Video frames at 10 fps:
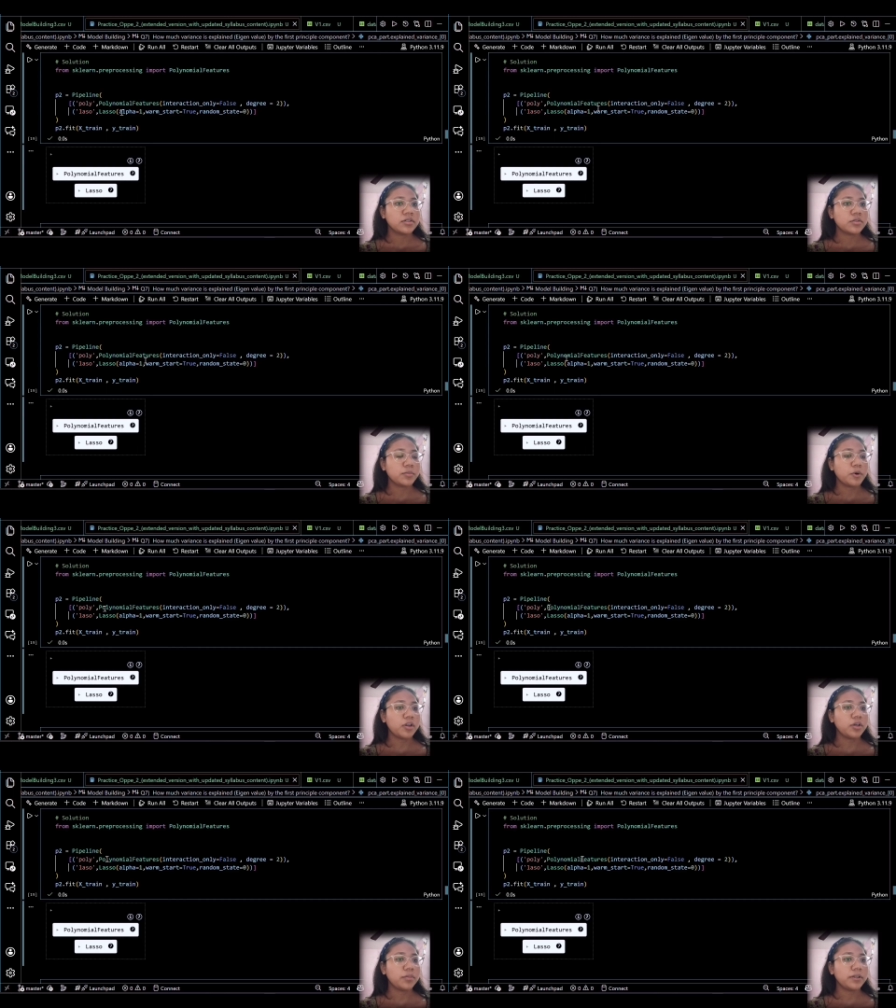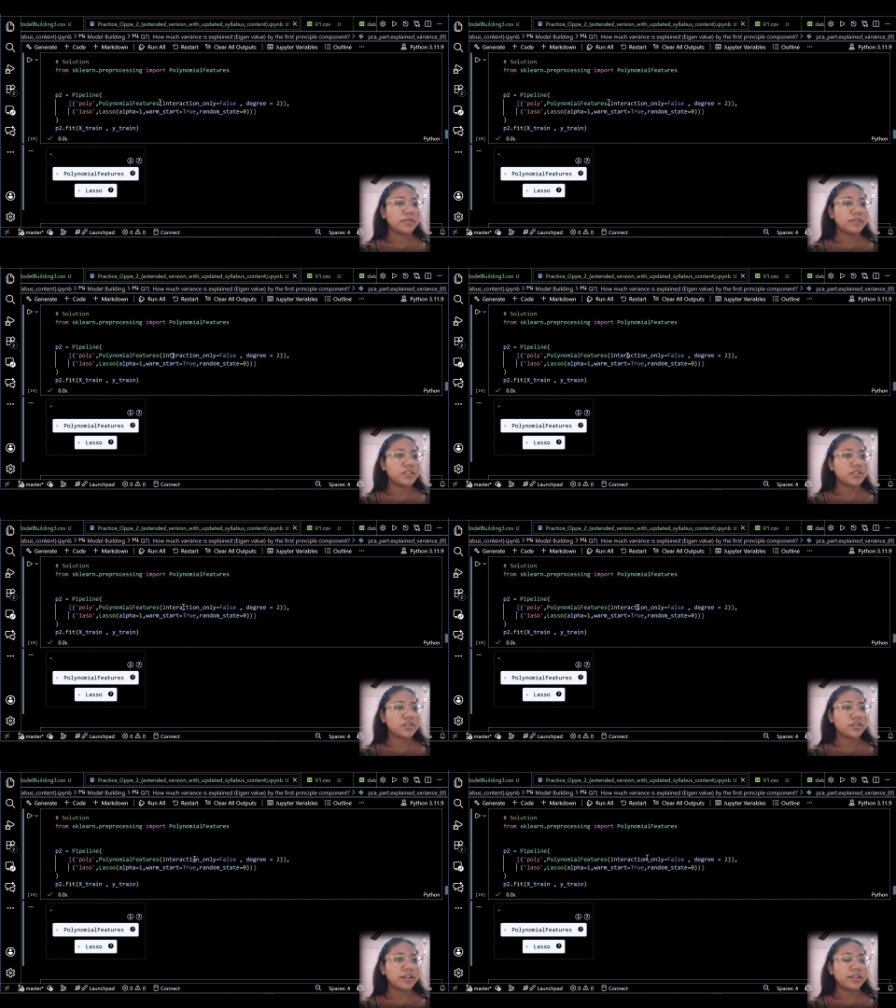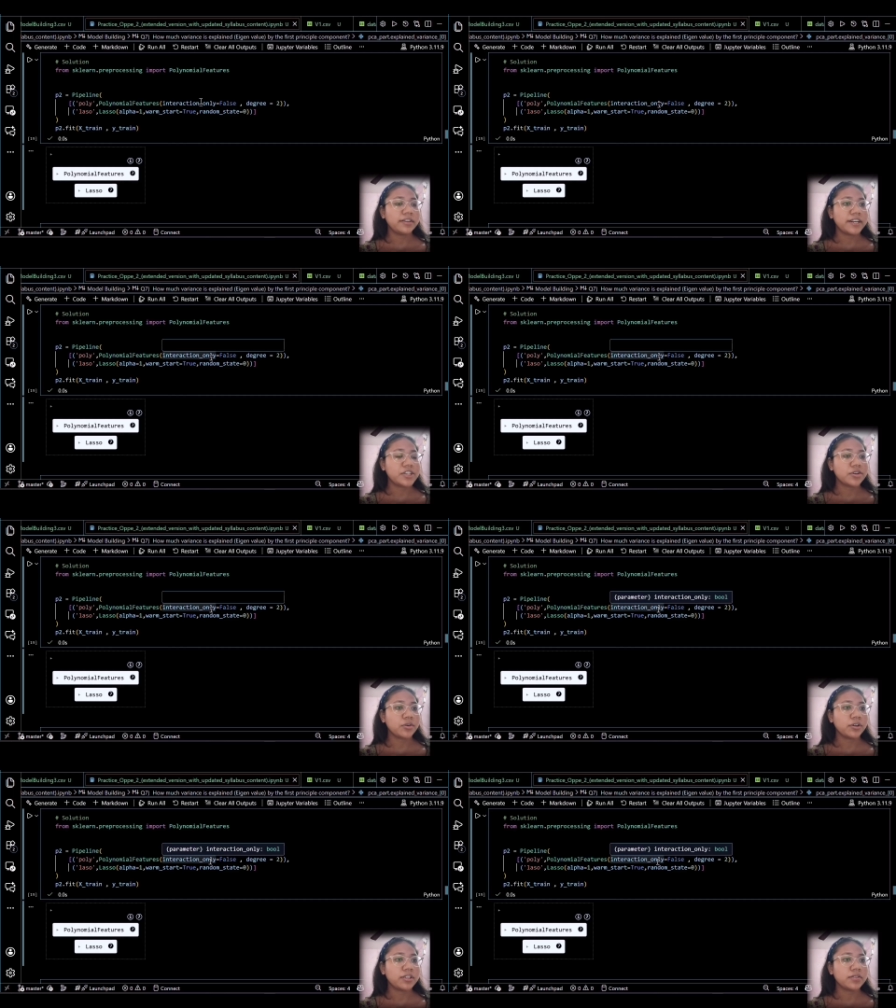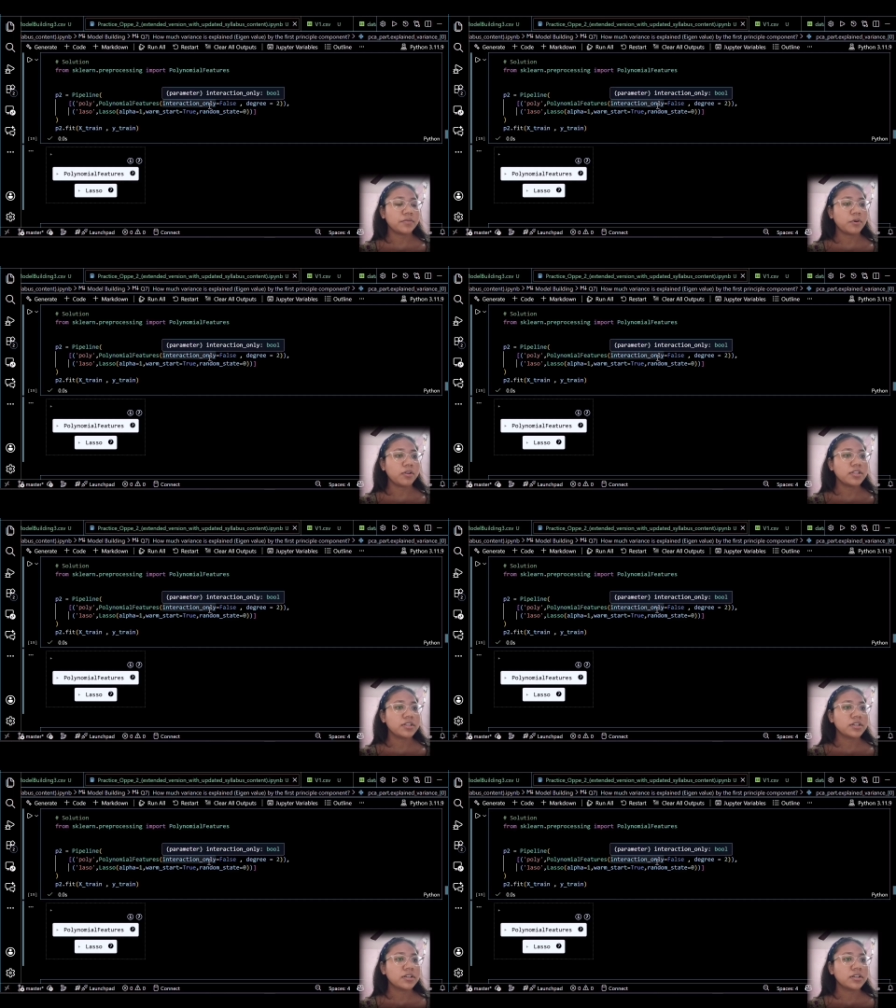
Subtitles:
So polynomial feature, interaction only is false,